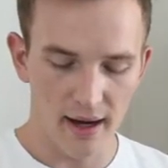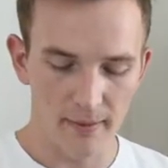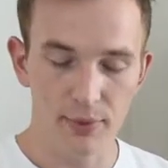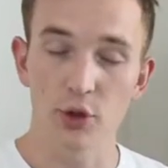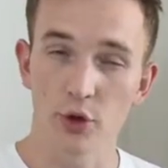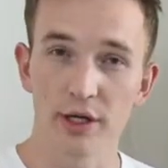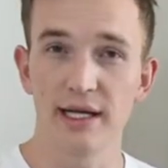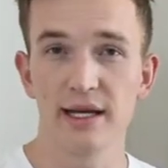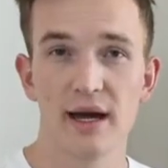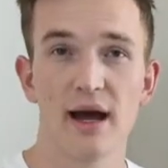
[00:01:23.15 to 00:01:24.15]

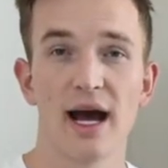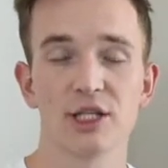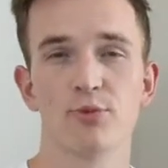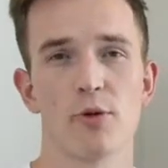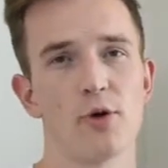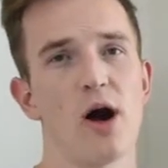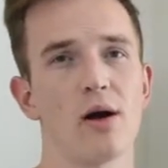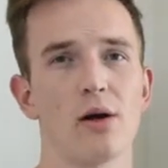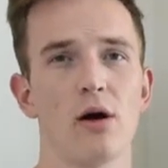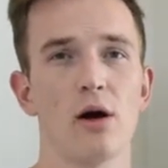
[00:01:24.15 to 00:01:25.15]
purity isopropyl
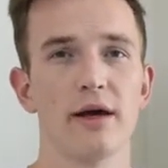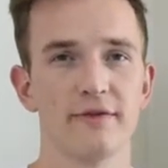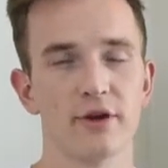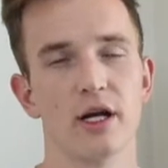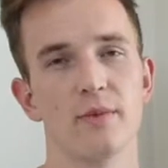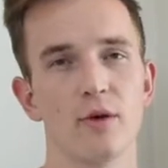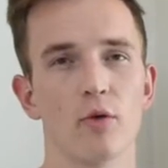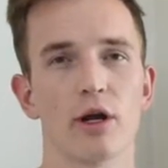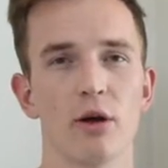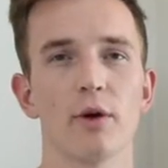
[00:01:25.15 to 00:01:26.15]
alcohol if you're going to be
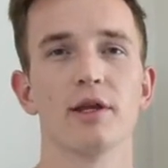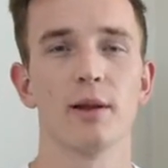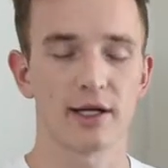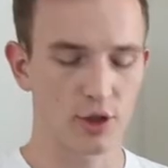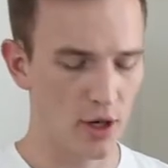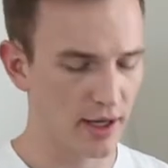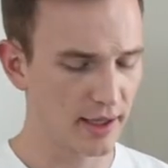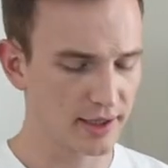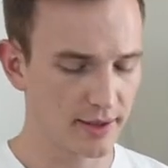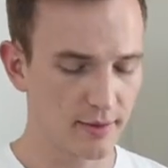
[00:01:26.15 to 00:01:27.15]
working with
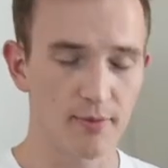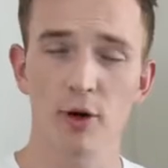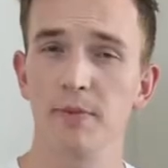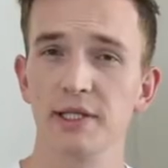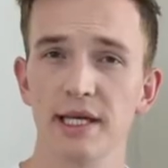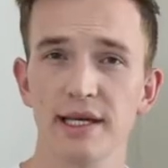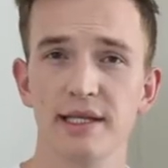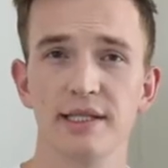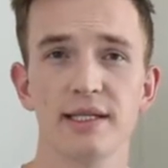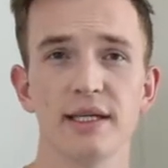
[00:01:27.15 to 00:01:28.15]
electronics. The purpose
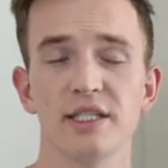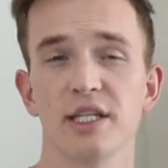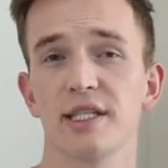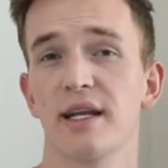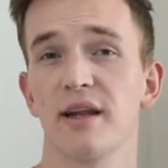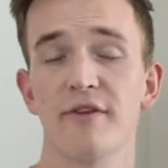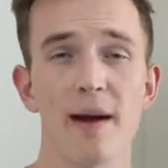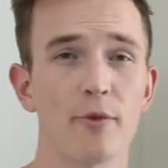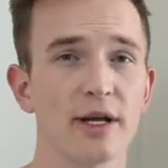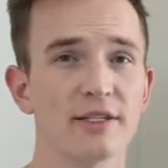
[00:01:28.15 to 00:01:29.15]
is just that it
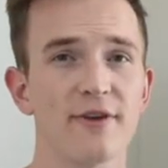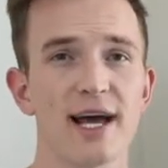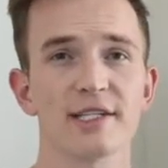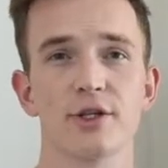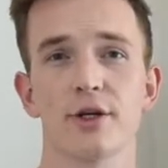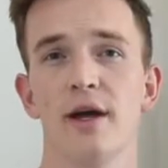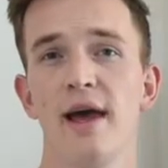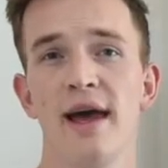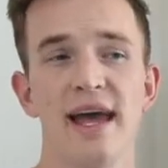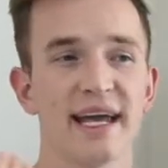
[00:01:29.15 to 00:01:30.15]
evaporates faster.
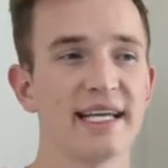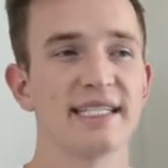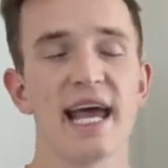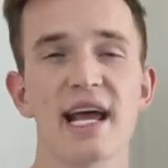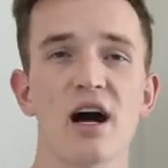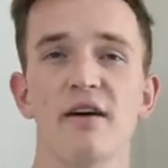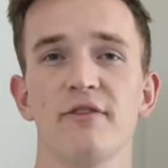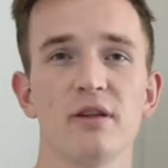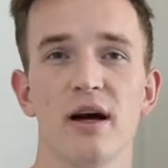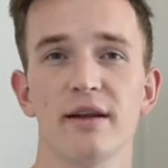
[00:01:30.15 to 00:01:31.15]
It can take
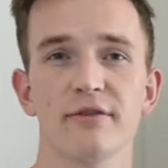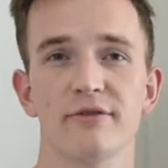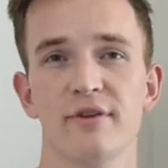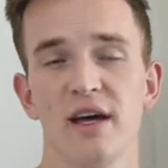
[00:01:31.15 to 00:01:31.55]
off a lot of